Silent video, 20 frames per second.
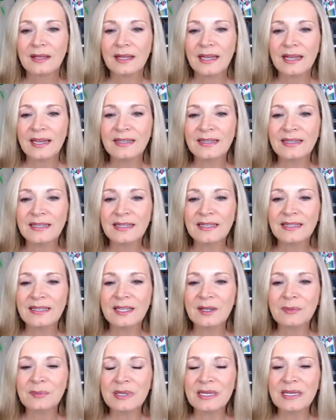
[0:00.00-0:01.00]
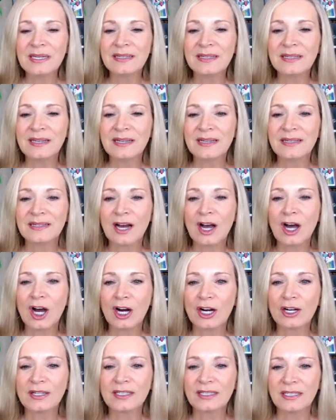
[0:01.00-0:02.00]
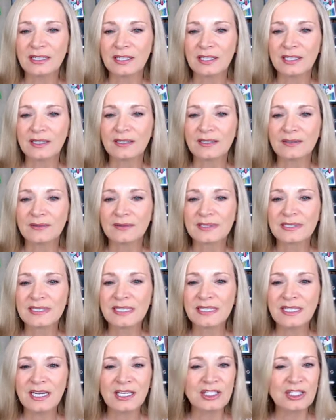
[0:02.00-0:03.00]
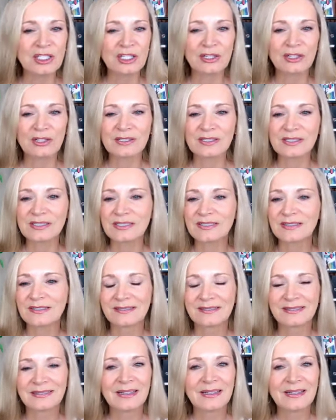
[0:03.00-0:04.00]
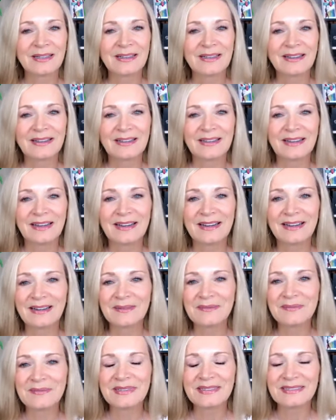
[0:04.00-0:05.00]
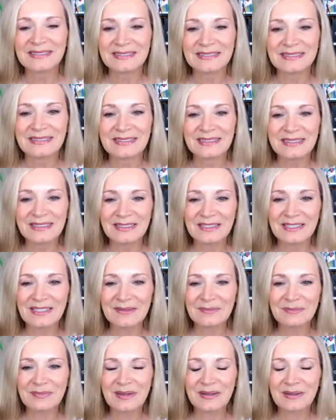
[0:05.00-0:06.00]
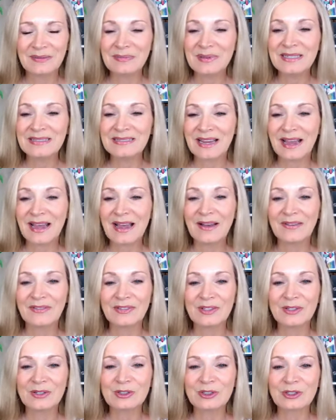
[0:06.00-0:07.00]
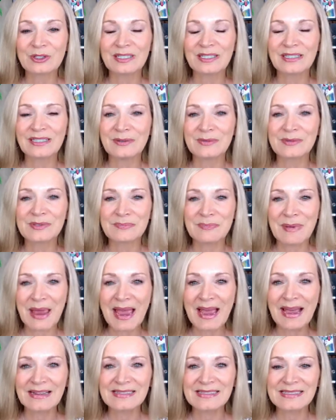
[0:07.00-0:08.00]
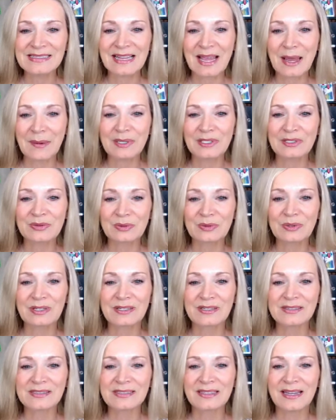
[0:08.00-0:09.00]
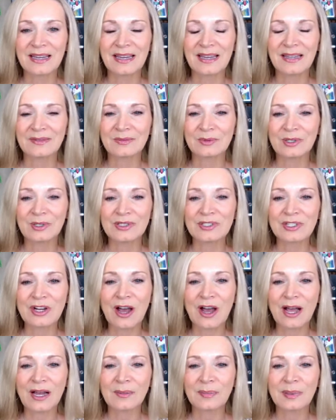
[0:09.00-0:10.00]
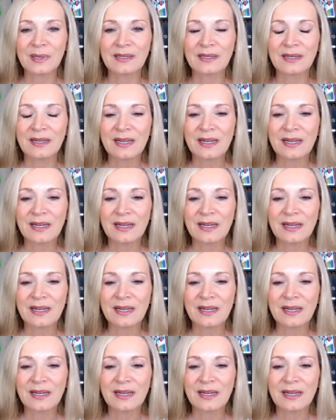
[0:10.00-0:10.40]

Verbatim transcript: And it had been a hard year. Teenage years um, it'd been tough. Usually he was mad, slamming doors, and wouldn't talk. But